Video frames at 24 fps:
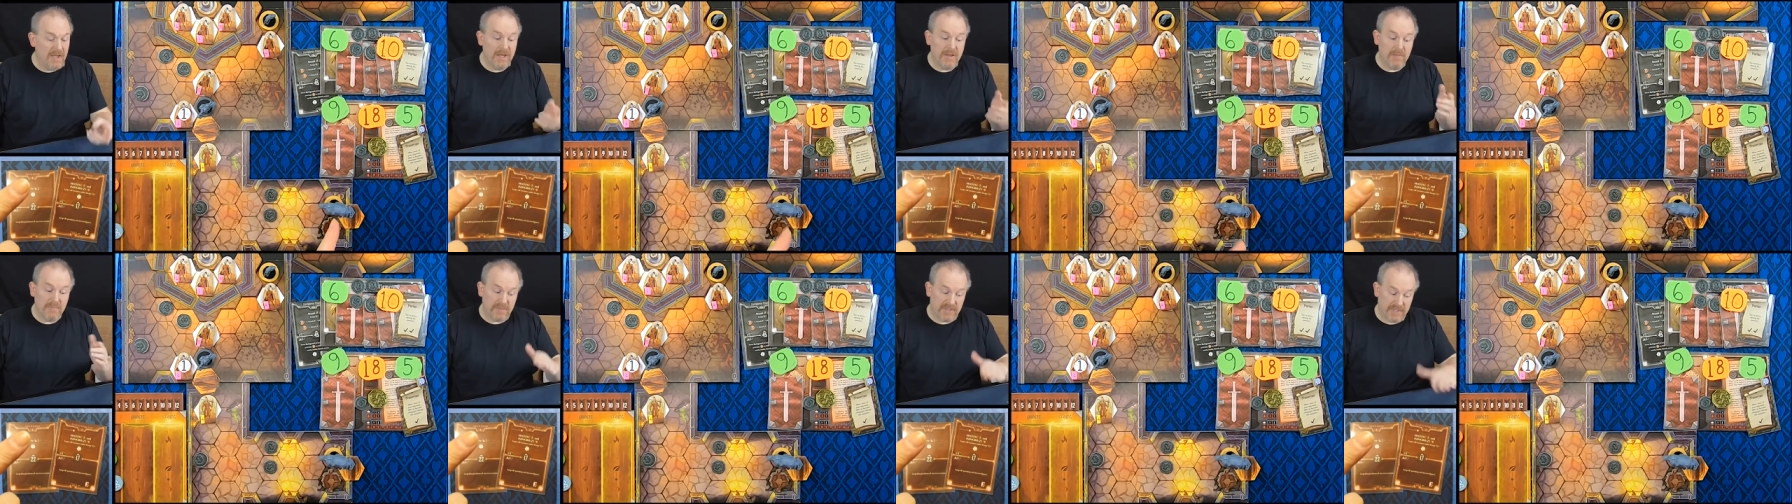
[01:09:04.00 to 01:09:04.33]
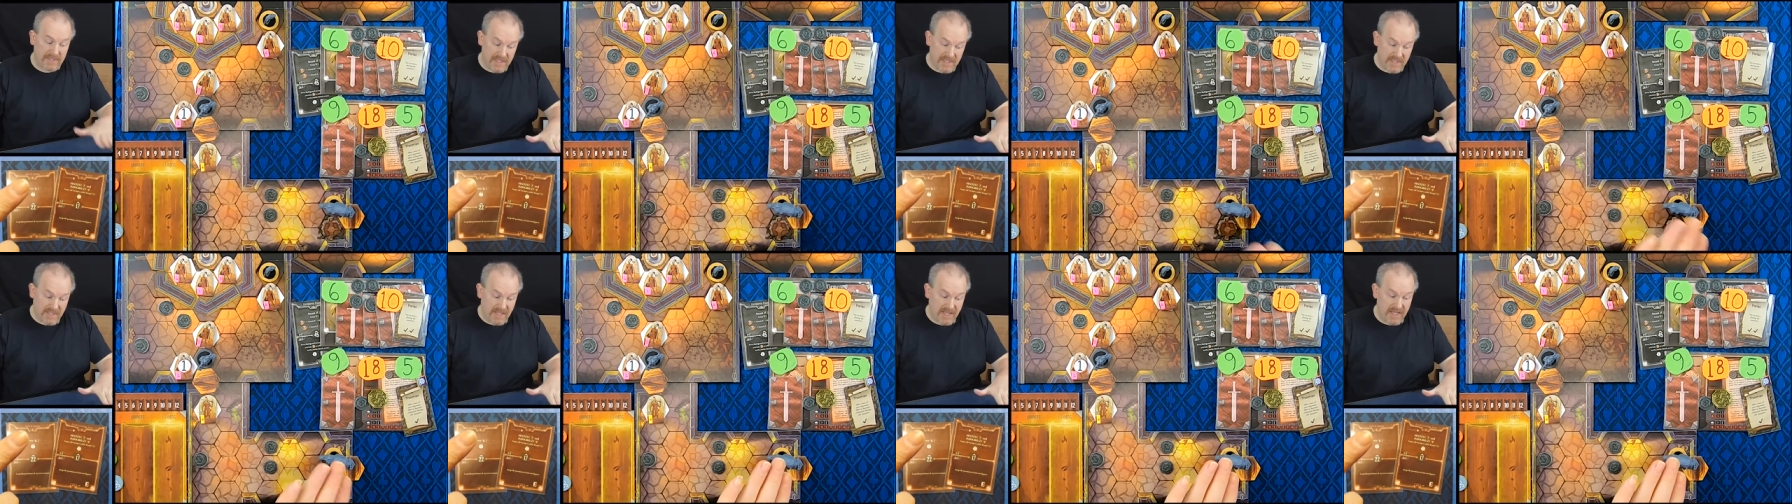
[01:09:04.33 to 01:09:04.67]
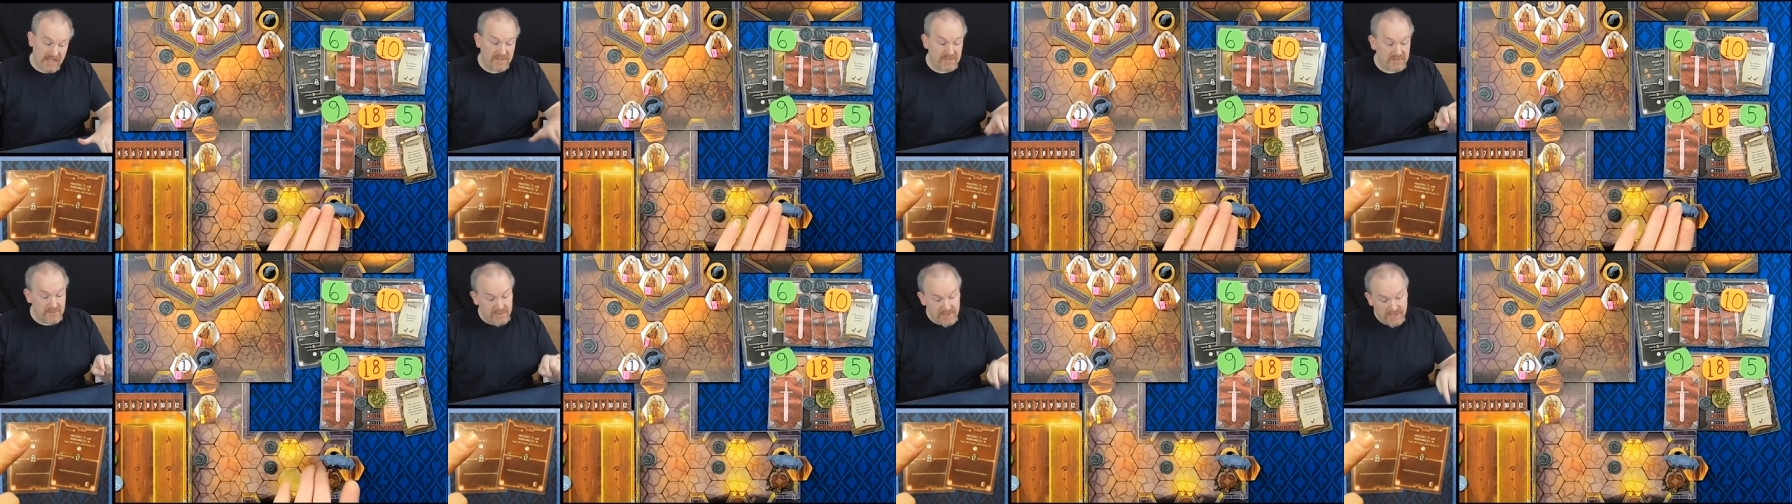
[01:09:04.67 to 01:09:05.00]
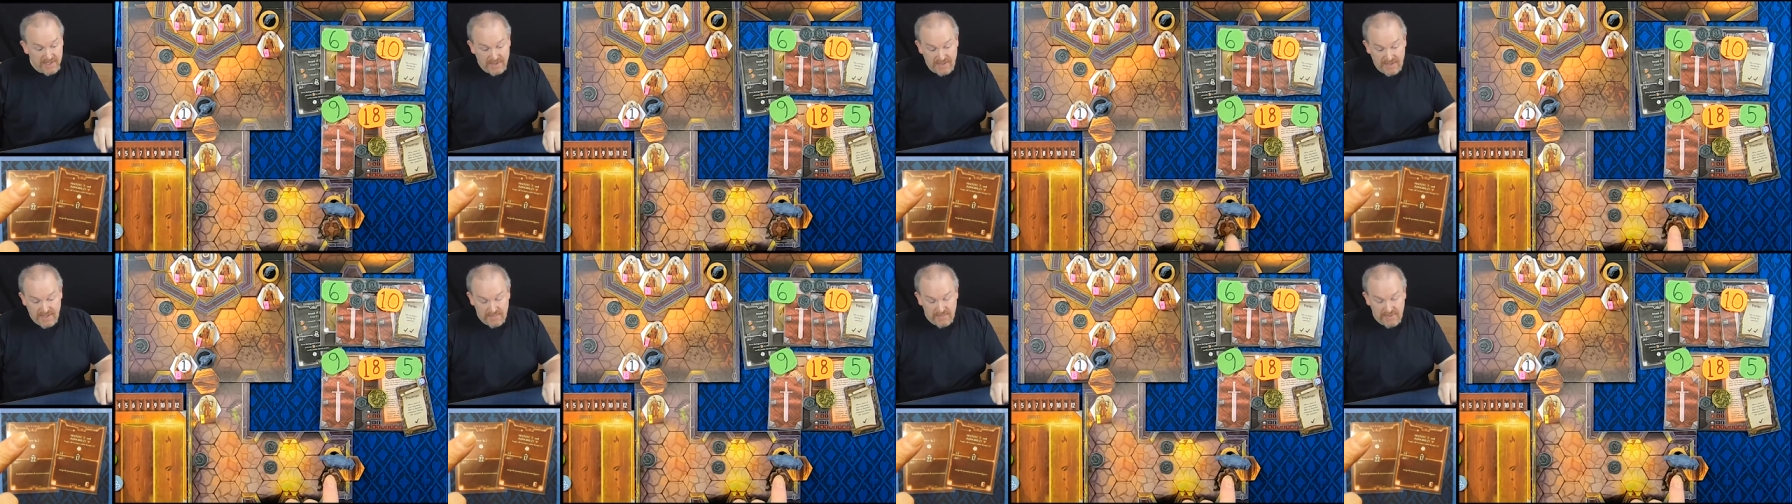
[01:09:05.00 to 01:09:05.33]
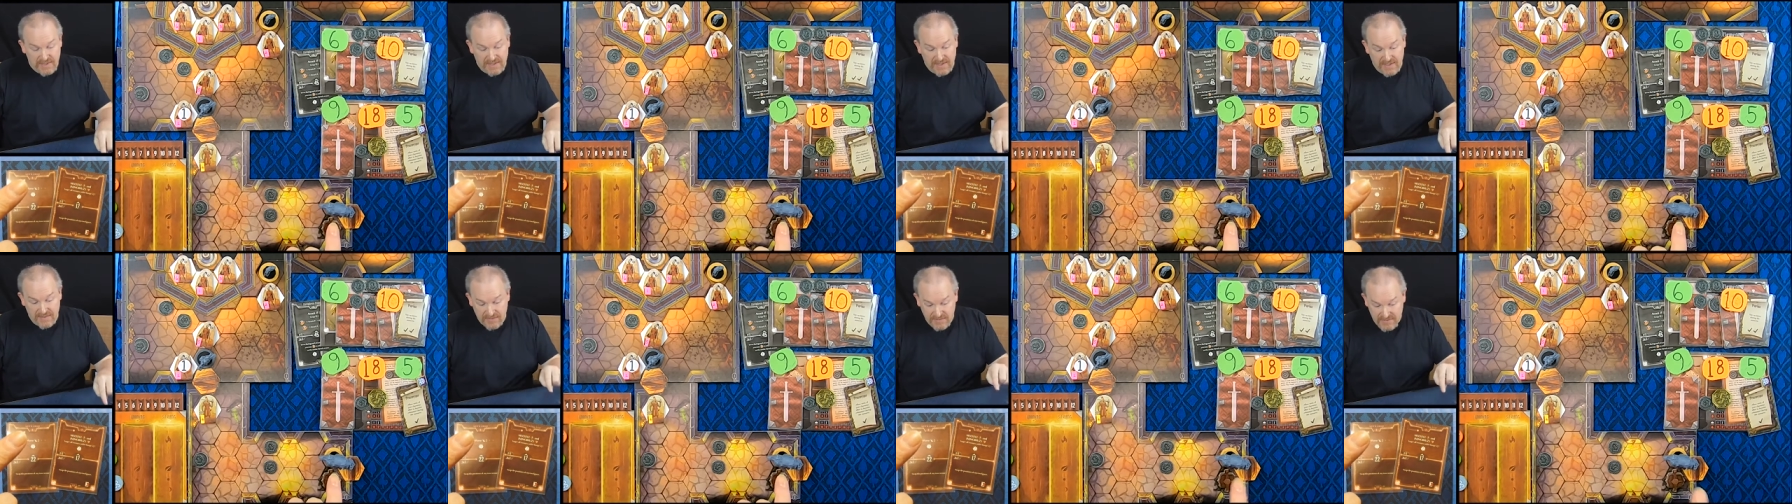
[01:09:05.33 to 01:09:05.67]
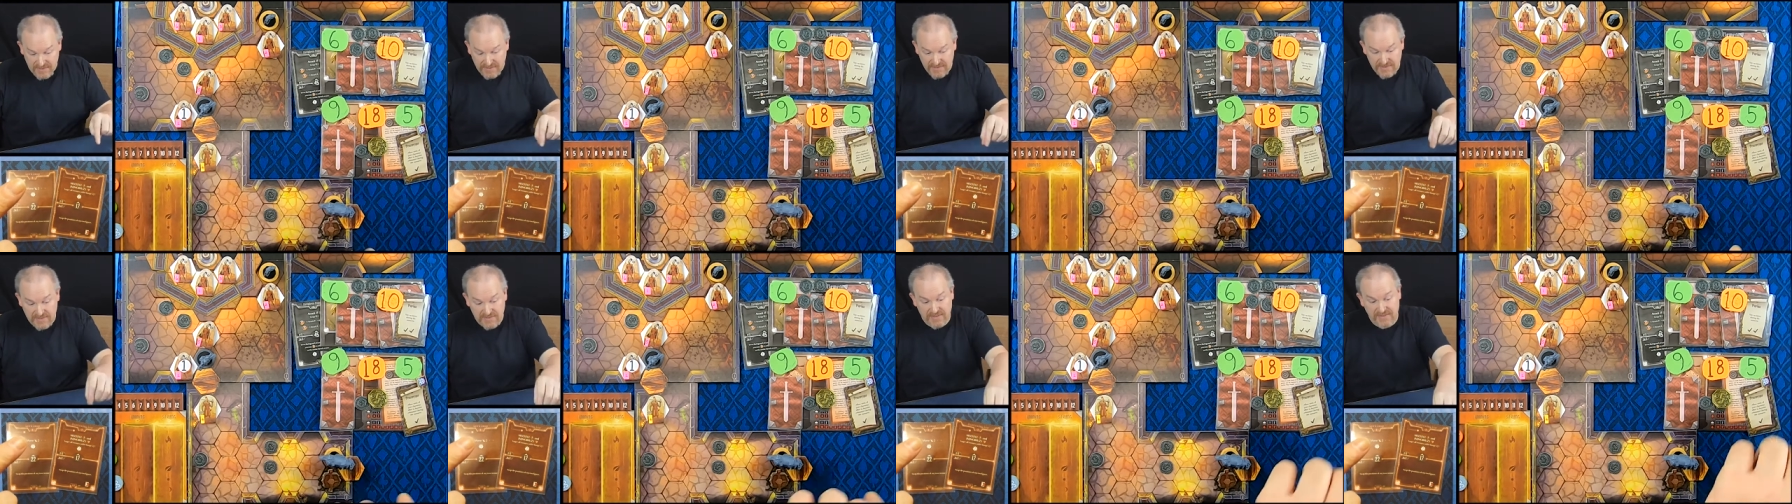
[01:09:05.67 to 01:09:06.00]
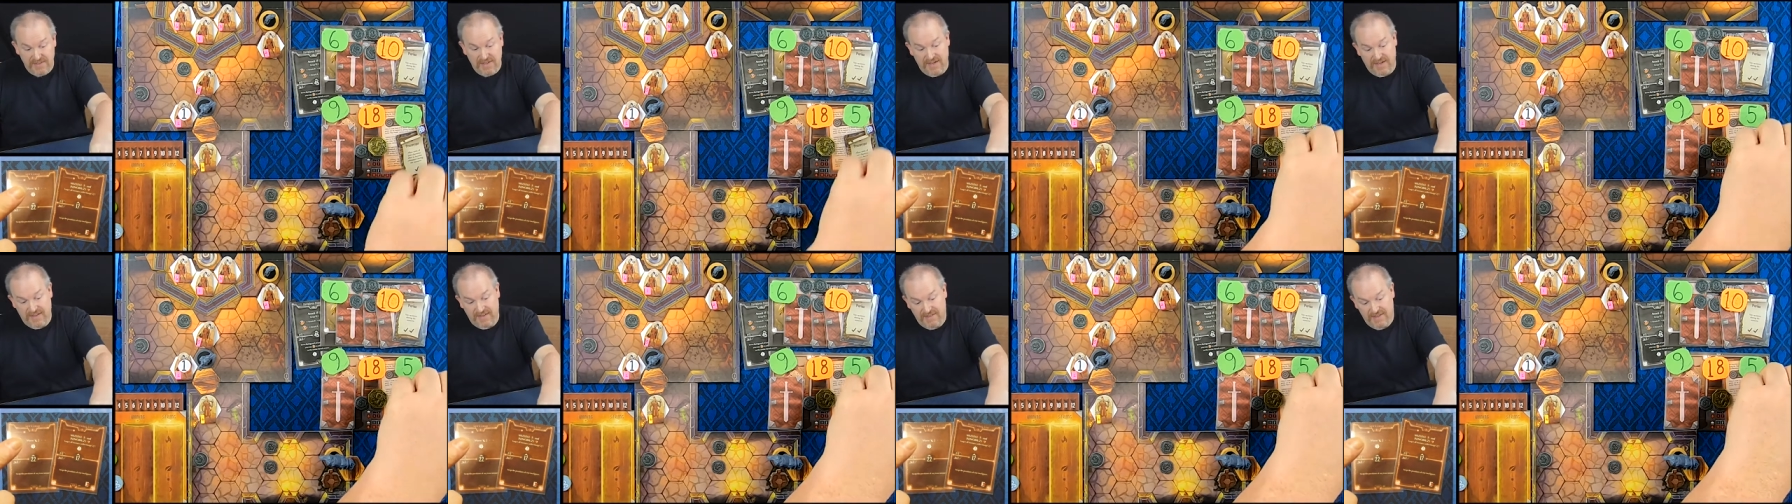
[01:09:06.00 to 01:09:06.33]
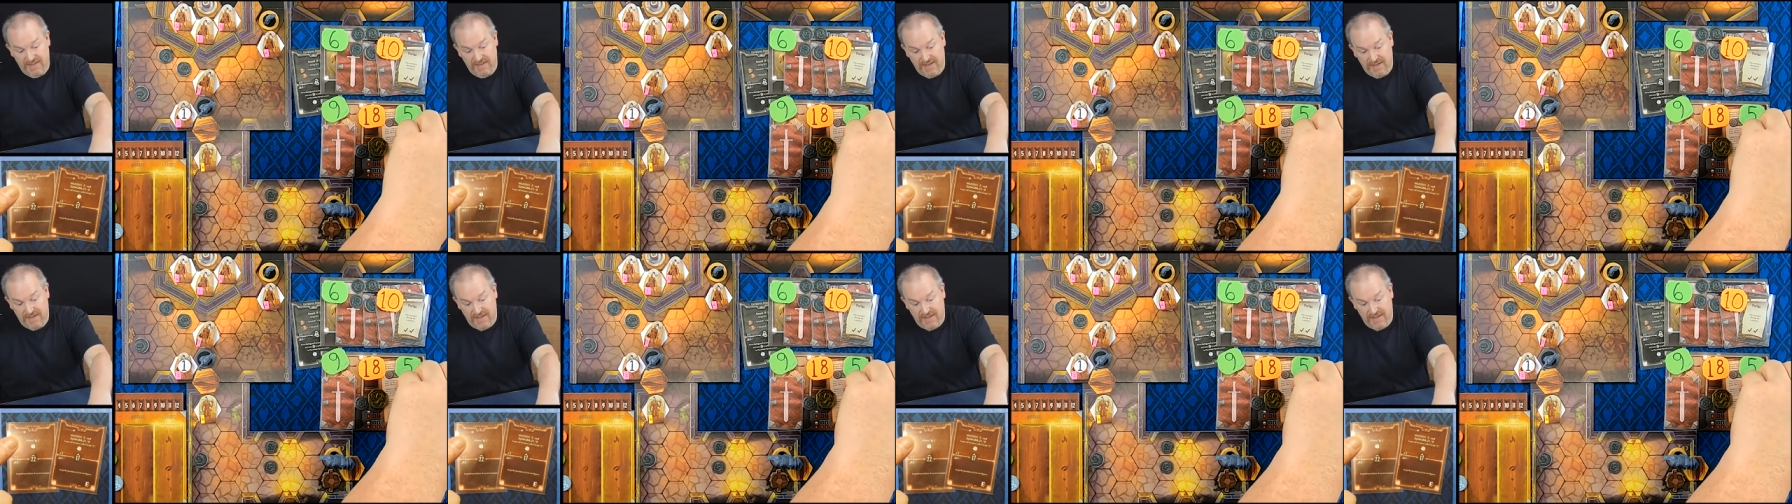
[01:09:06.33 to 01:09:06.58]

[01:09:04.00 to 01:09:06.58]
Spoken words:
but he can't do anything because he is stunned.